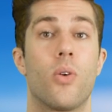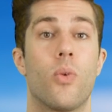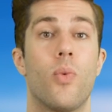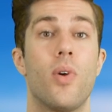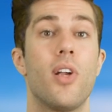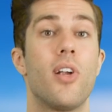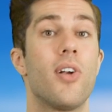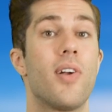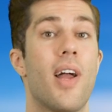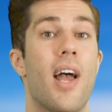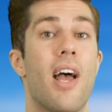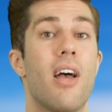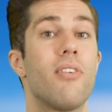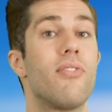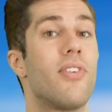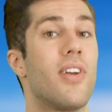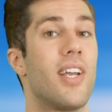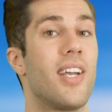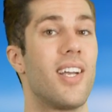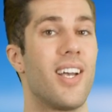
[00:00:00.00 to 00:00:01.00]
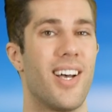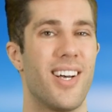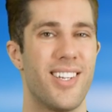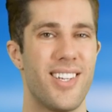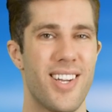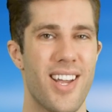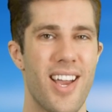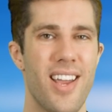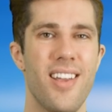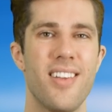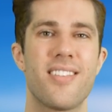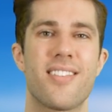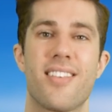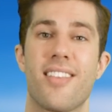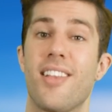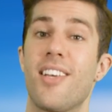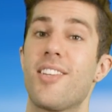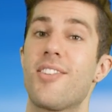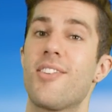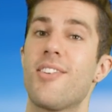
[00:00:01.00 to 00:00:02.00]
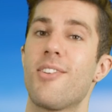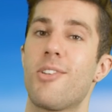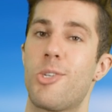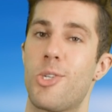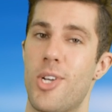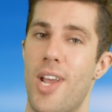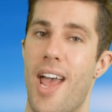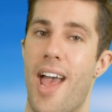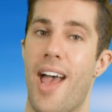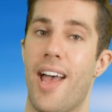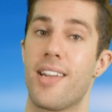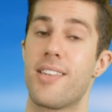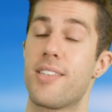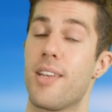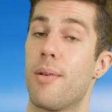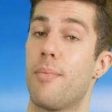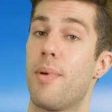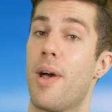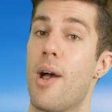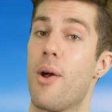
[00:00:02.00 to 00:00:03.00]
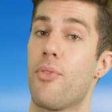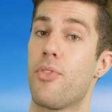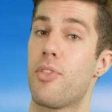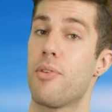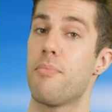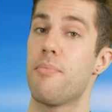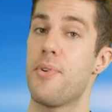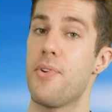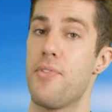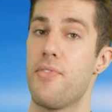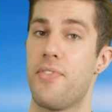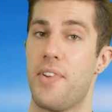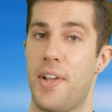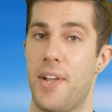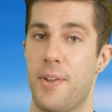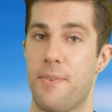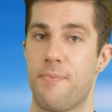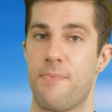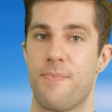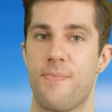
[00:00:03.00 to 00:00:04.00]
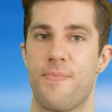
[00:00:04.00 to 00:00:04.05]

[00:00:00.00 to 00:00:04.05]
We're having a nice little chat about the movie.